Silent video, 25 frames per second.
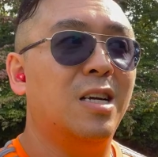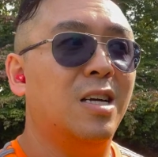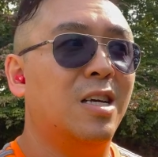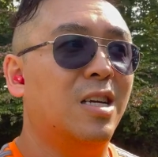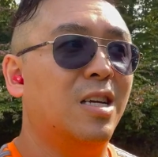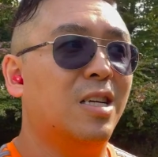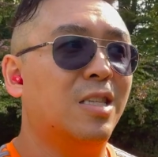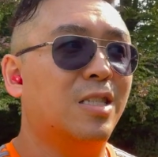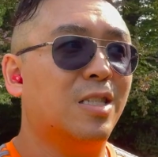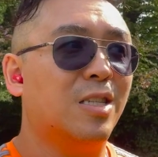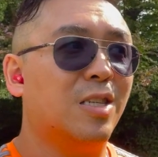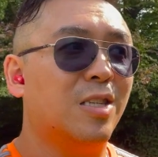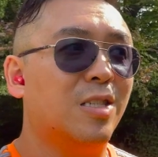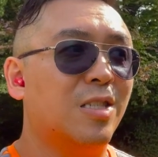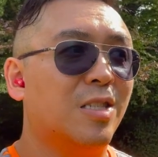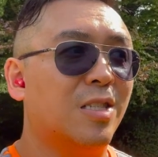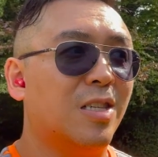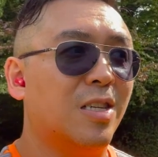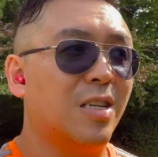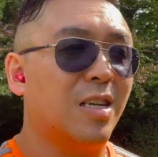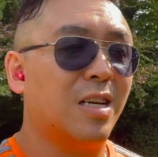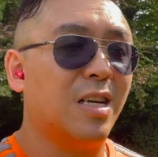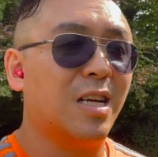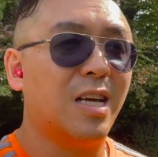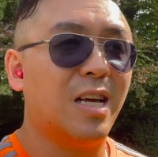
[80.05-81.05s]
it's good to
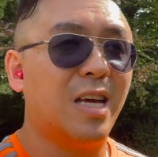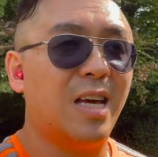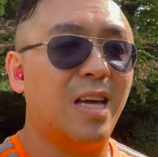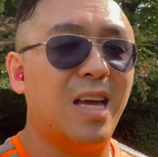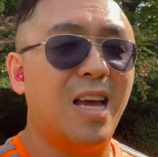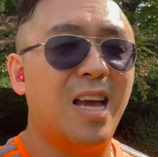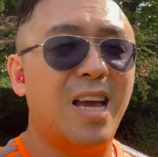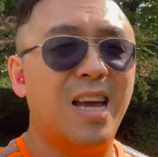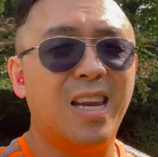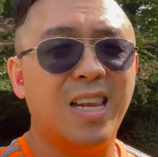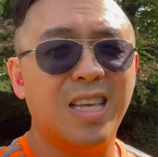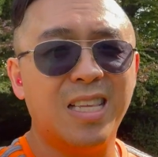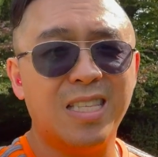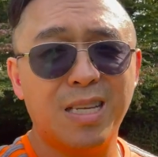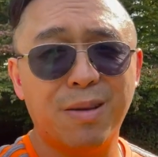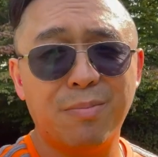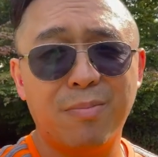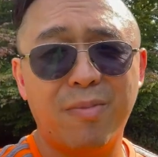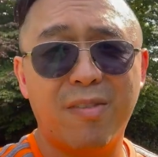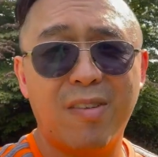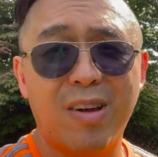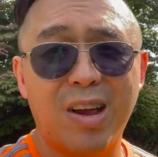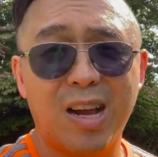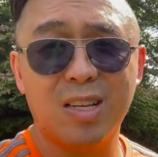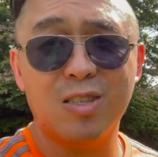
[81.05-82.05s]
get any type
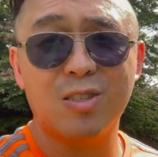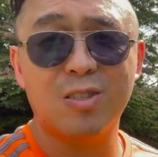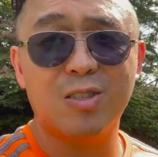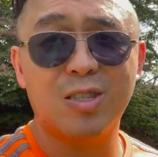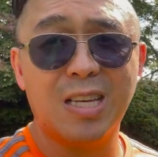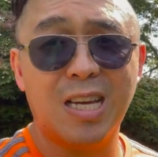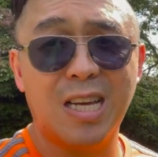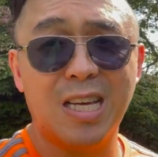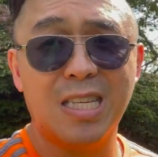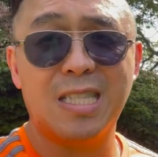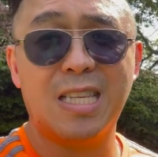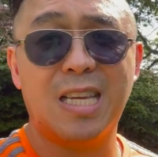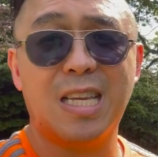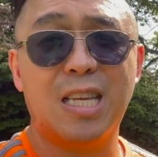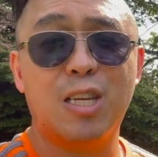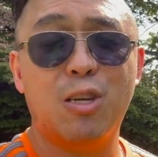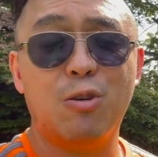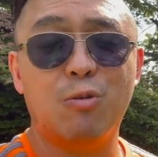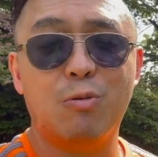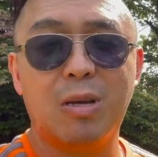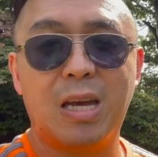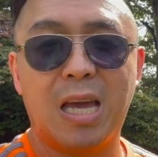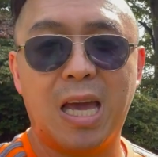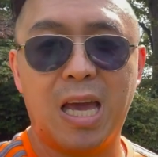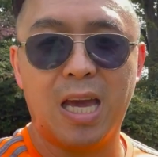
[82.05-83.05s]
of exercise that you
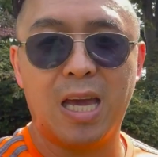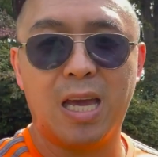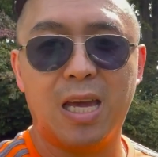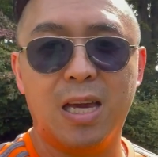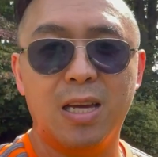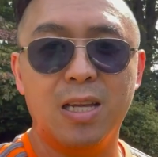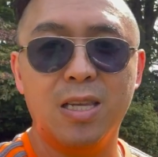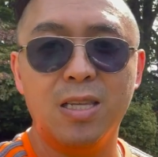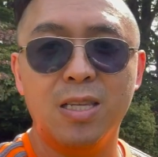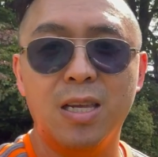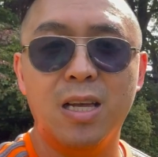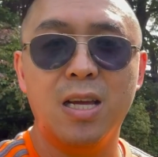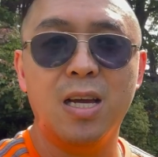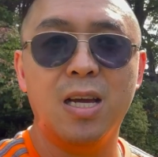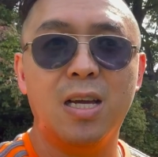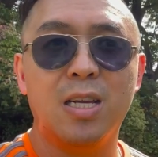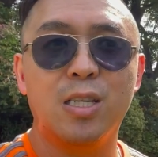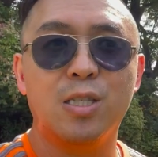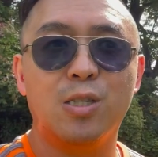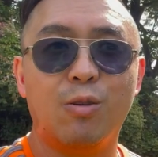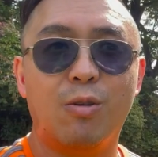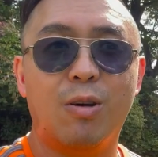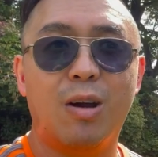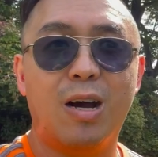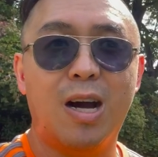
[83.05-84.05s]
can.
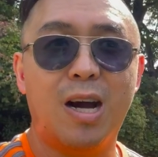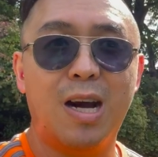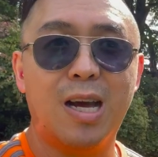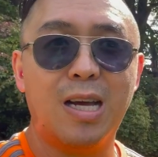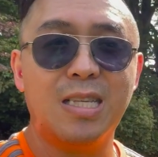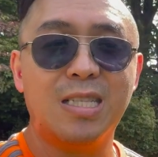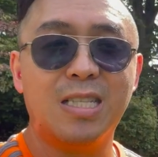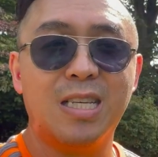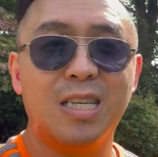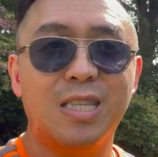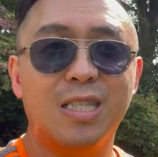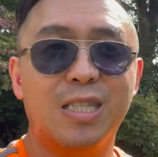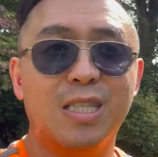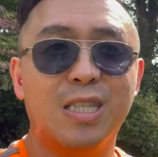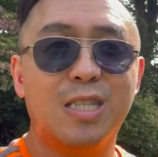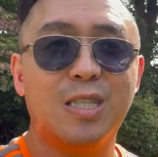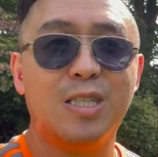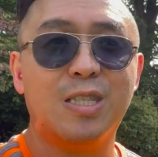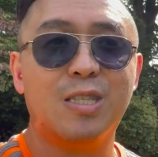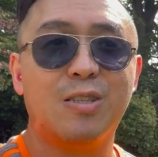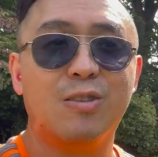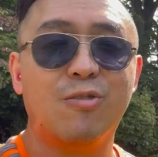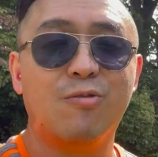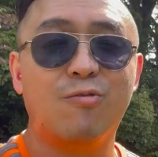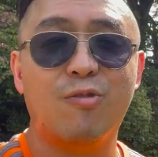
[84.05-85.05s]
So I tend to
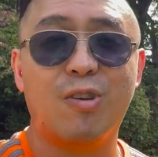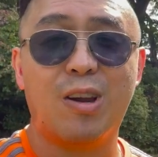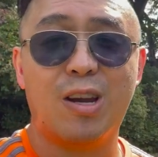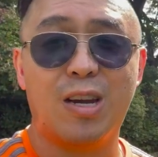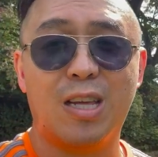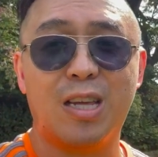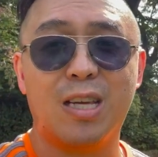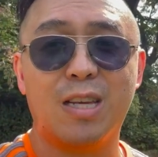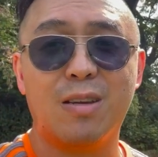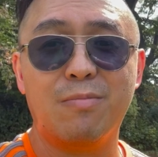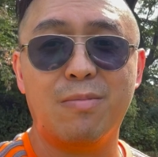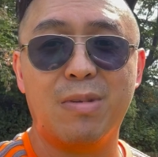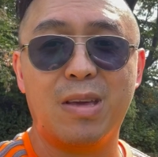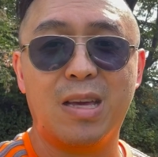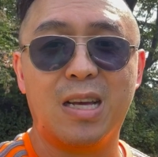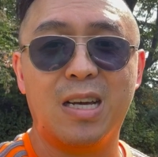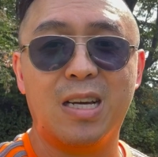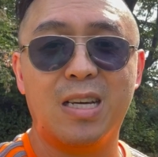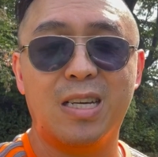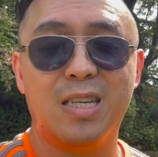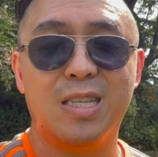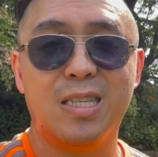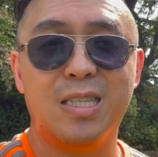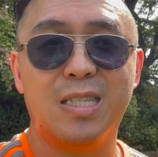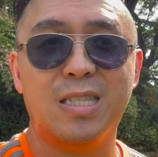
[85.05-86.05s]
do running
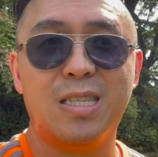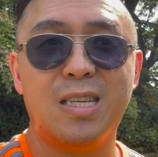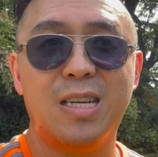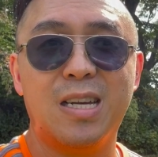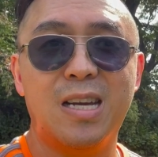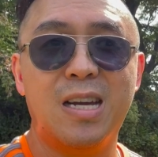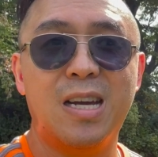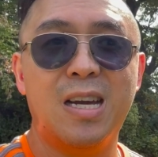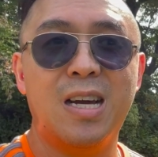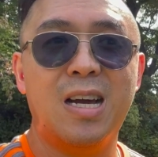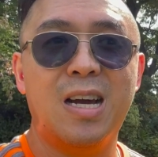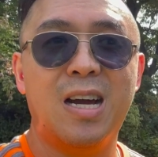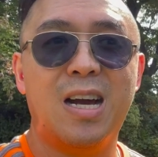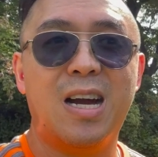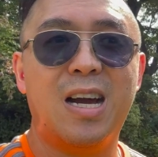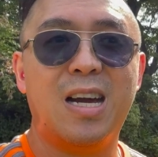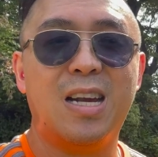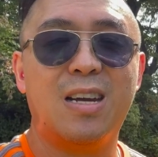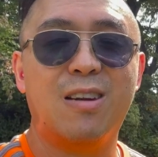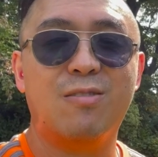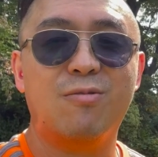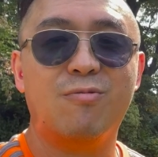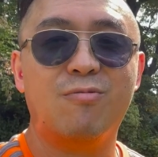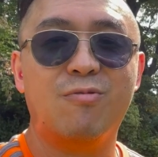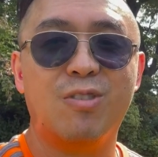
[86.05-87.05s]
because I
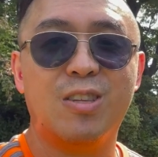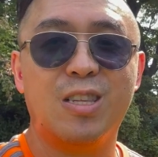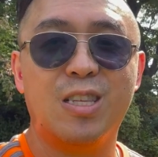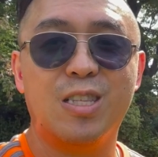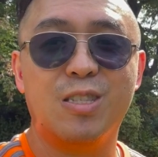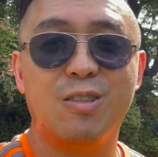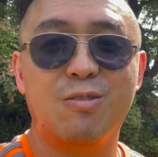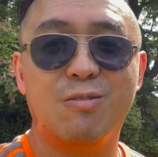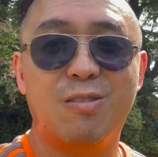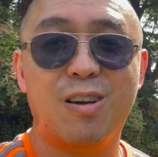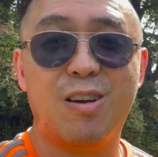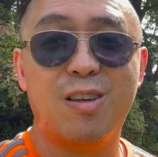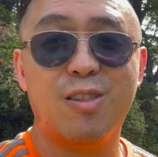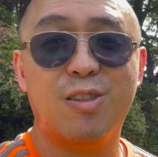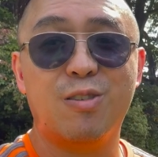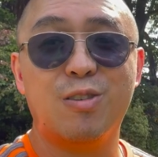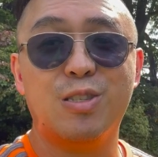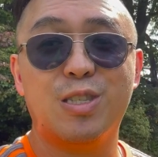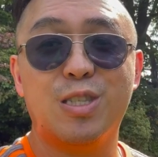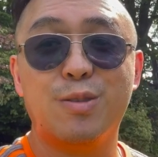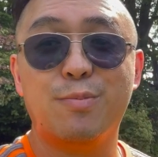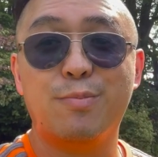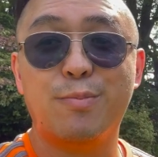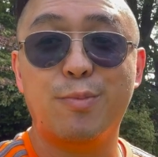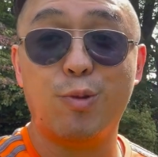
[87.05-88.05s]
don't really do other
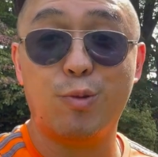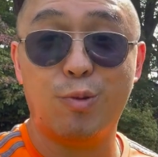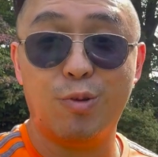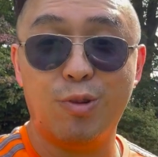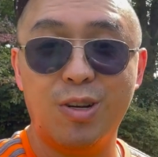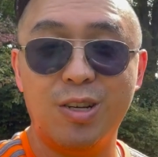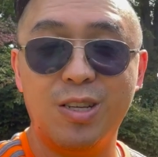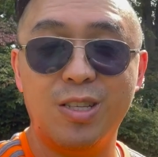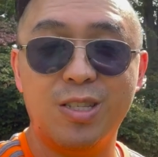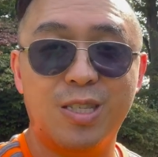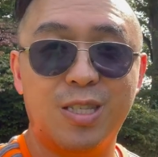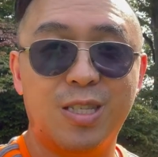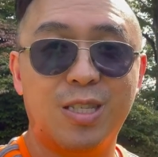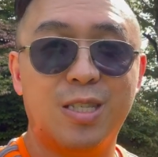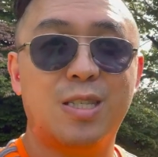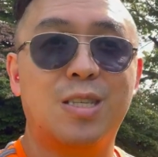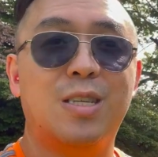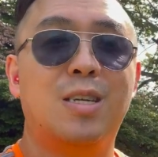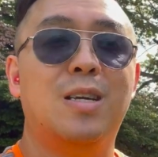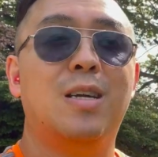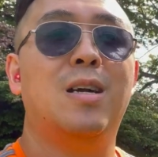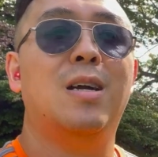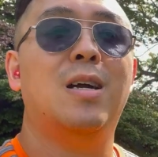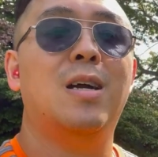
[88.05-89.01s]
sports.